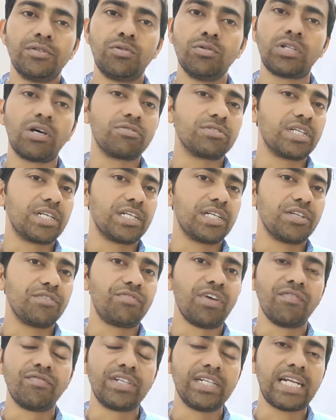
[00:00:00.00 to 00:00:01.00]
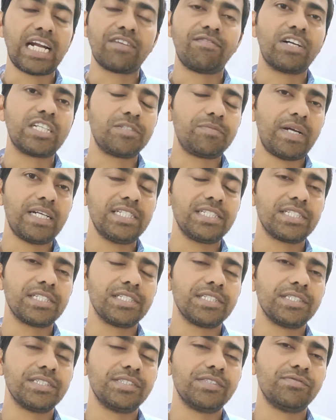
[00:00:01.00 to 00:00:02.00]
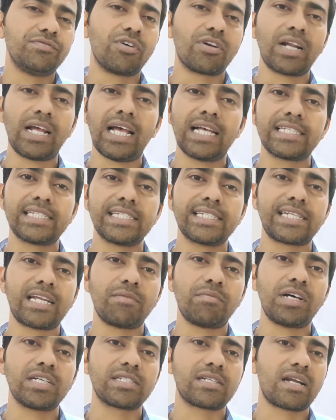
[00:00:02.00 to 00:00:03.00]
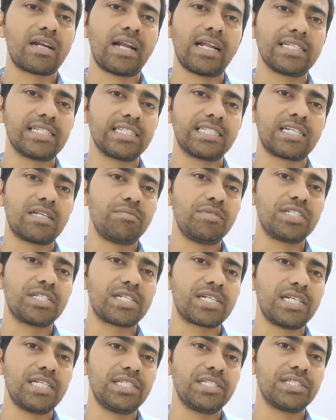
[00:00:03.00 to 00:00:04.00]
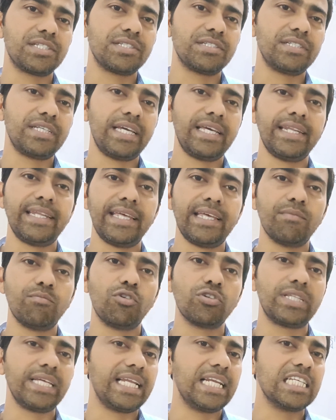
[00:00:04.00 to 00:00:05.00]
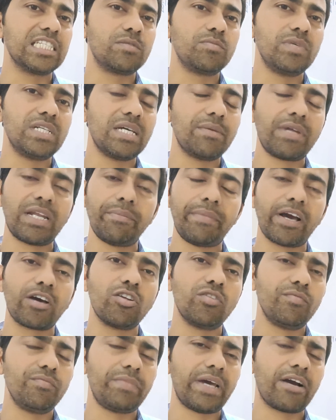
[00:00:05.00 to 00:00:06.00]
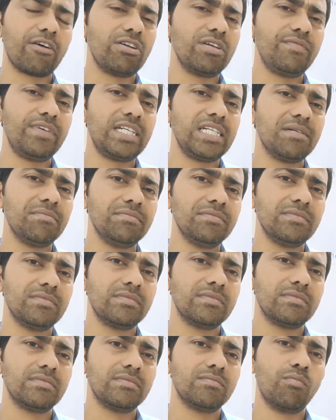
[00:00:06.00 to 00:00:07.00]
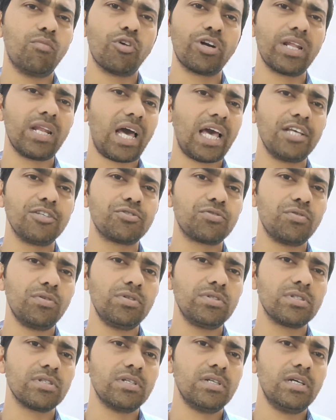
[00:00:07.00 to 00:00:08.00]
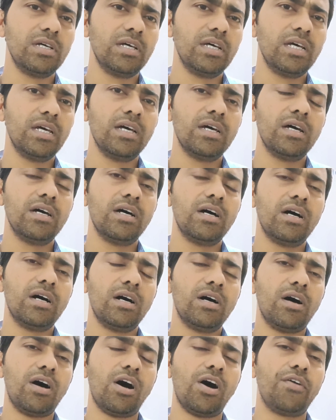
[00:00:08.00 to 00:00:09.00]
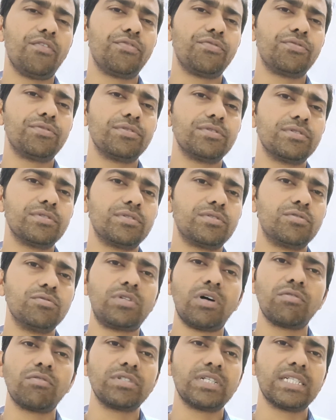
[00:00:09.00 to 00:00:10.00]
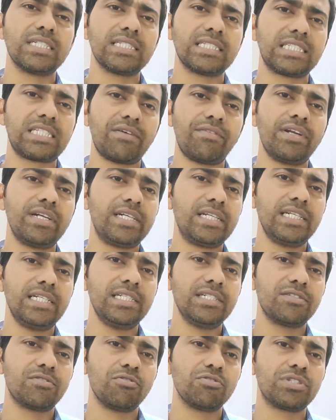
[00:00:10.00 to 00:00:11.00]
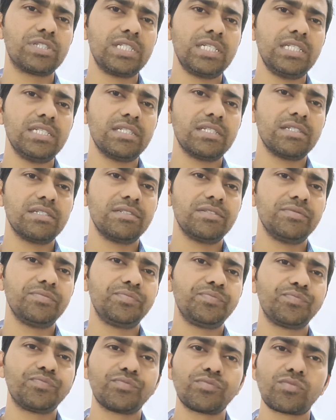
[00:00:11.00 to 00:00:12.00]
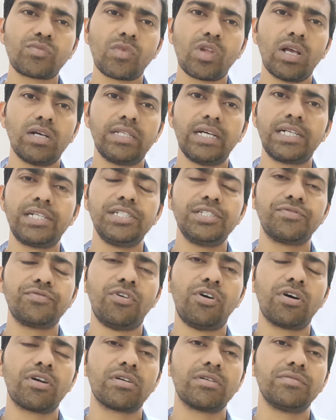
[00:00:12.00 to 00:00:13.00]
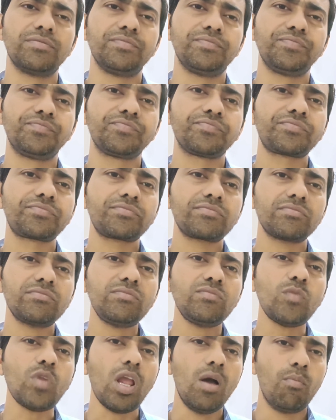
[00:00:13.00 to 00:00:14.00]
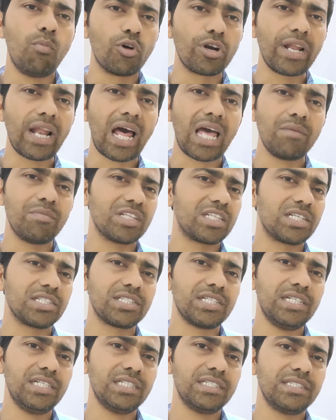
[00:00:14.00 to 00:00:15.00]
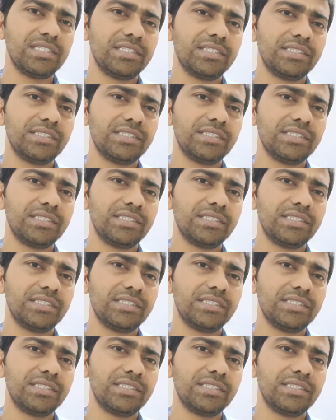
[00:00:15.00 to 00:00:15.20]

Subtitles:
2015 advertisements for assistant master and assistant mistress in both English medium and Bengali medium model high schools, of 2017 questions, that is for model high madrasa,